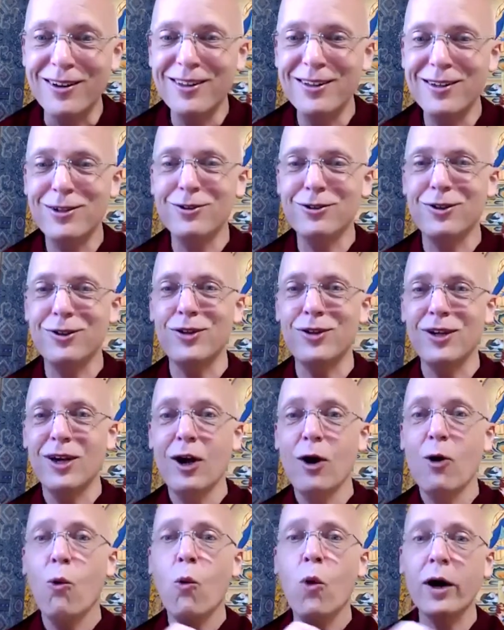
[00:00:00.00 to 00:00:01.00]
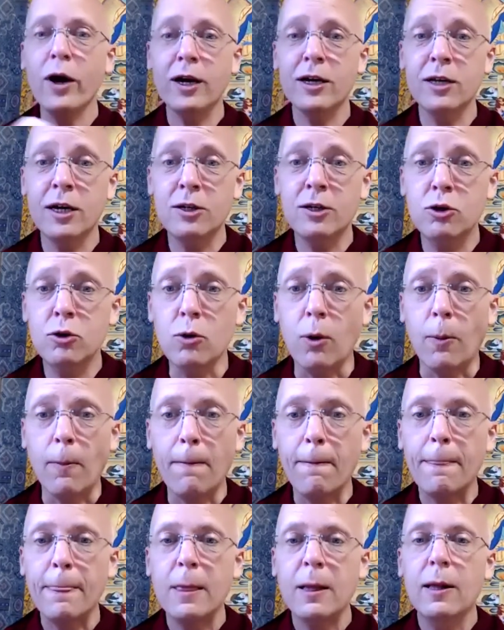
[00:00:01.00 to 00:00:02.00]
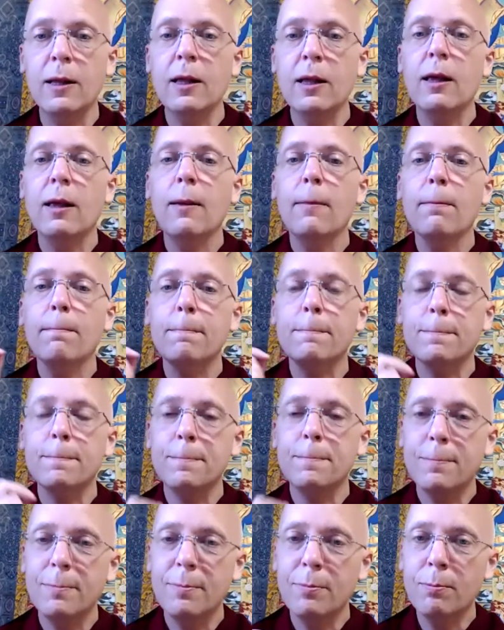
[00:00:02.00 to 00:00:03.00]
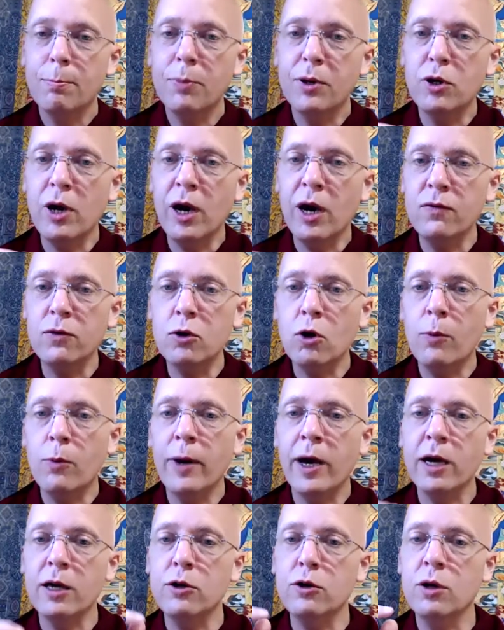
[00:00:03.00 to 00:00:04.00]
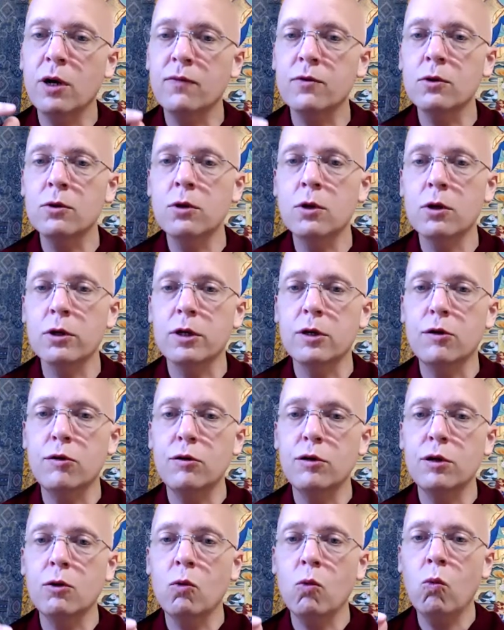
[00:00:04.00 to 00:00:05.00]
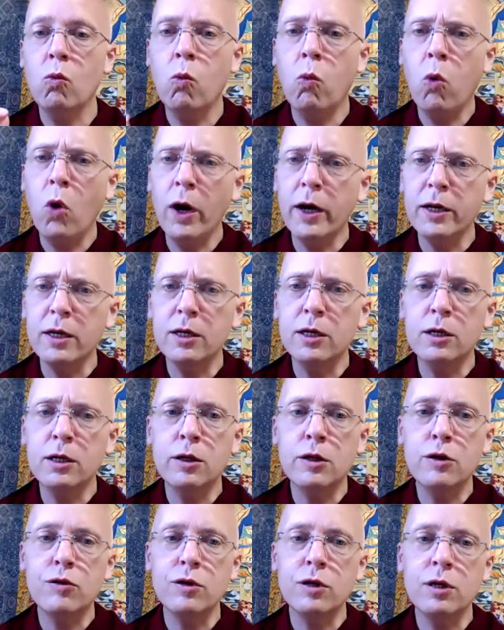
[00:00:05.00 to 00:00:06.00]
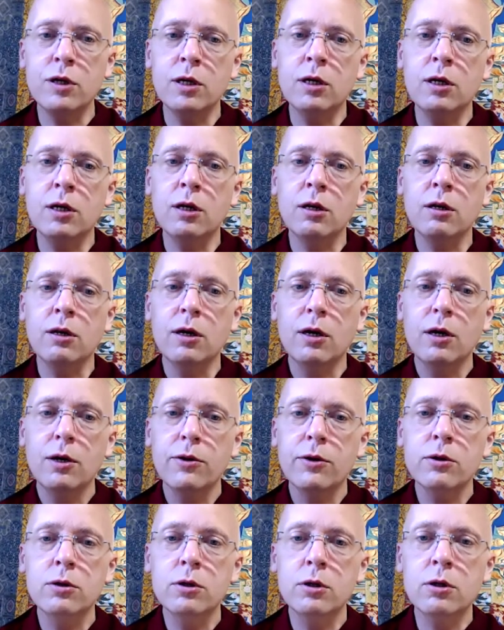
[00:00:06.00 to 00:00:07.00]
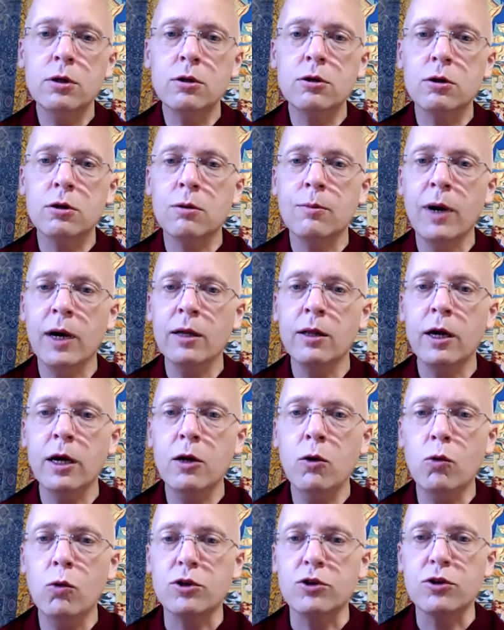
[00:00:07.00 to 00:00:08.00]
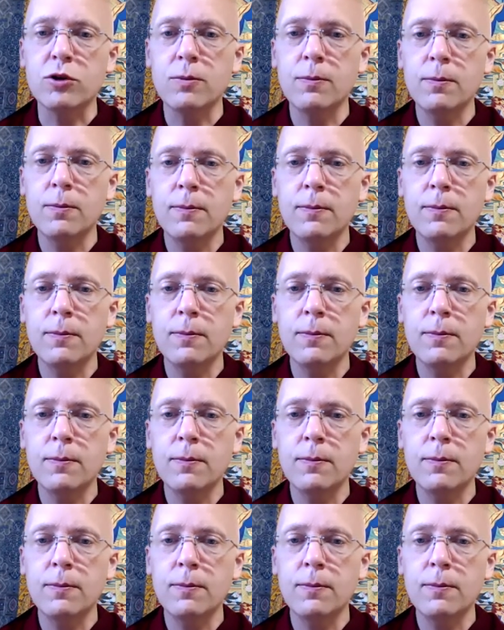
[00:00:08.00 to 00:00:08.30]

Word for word: You should see, what can I do? But you have to go back and you have to look and see what is in the literature in my language.